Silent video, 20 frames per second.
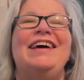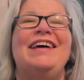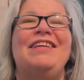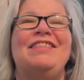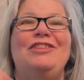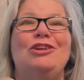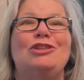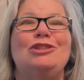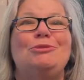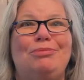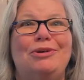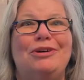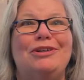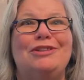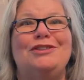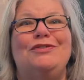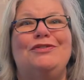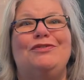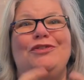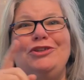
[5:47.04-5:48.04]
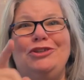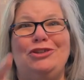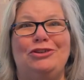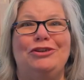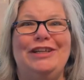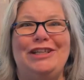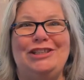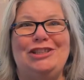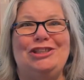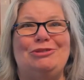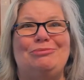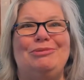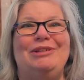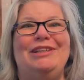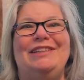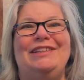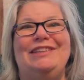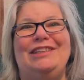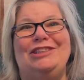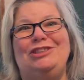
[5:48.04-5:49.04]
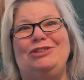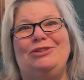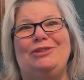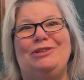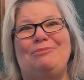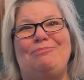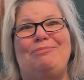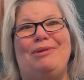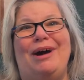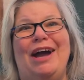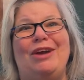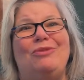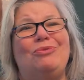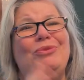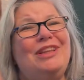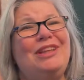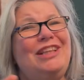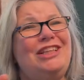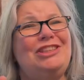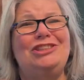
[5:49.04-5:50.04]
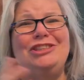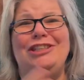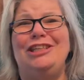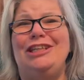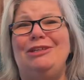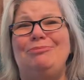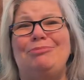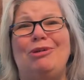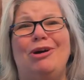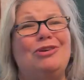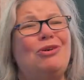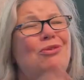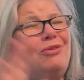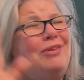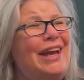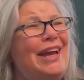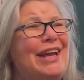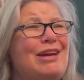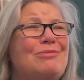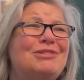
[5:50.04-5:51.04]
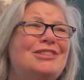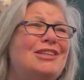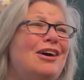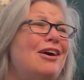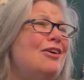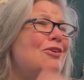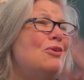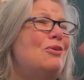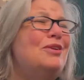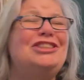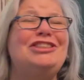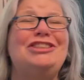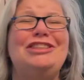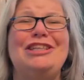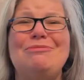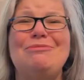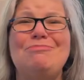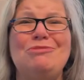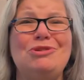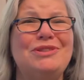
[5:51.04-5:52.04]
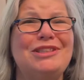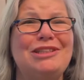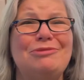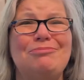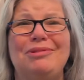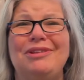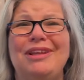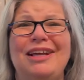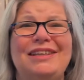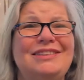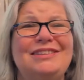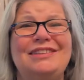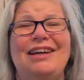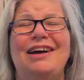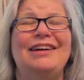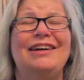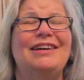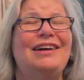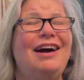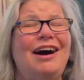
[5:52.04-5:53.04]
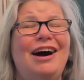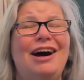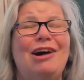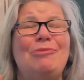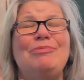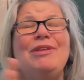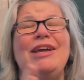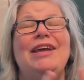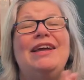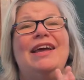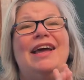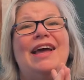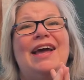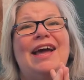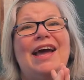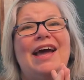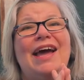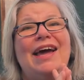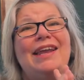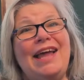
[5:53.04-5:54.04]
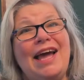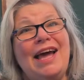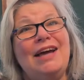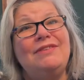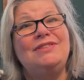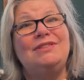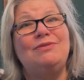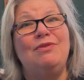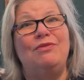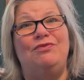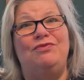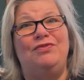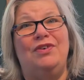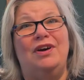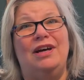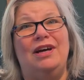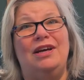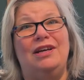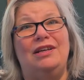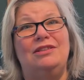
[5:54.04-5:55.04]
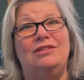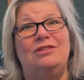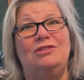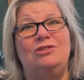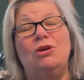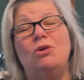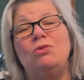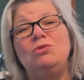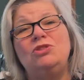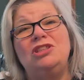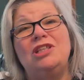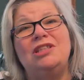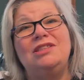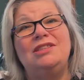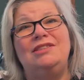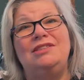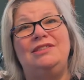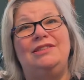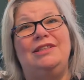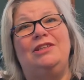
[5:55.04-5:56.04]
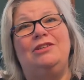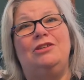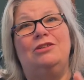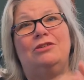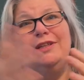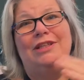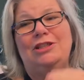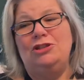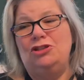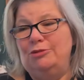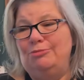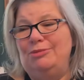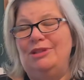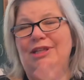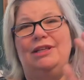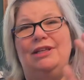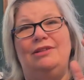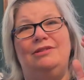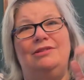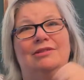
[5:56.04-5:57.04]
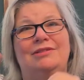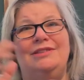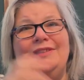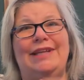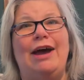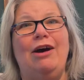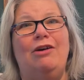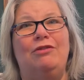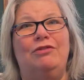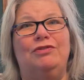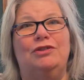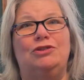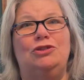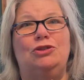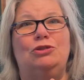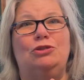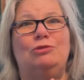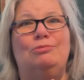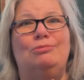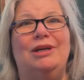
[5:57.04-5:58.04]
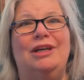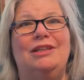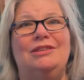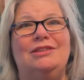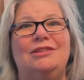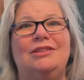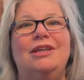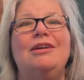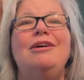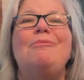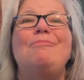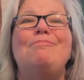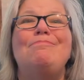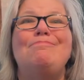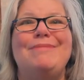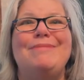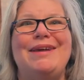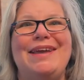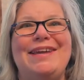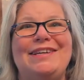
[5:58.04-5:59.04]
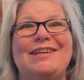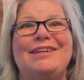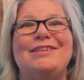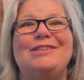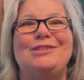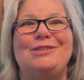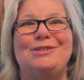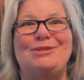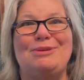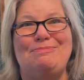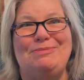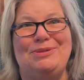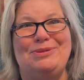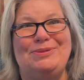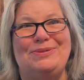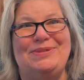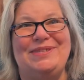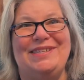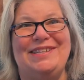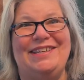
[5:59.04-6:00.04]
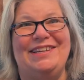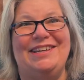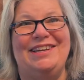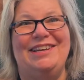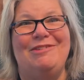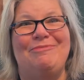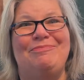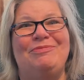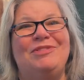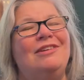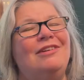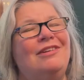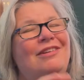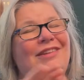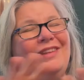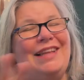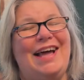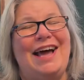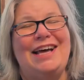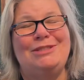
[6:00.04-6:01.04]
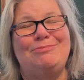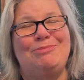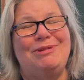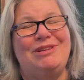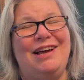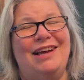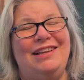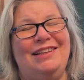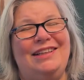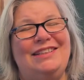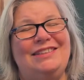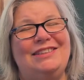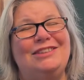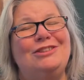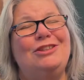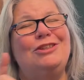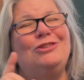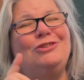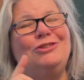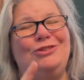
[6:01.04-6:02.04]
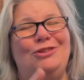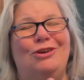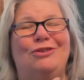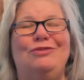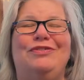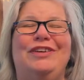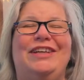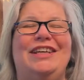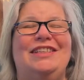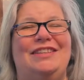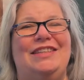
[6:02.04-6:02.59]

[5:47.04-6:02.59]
There's books for your instrument that you can buy really cheap. Go to Amazon, go to sheetmusicplus.com and have some fun. Don't just stick your instrument down for two months, make some music. Last but not least, don't forget to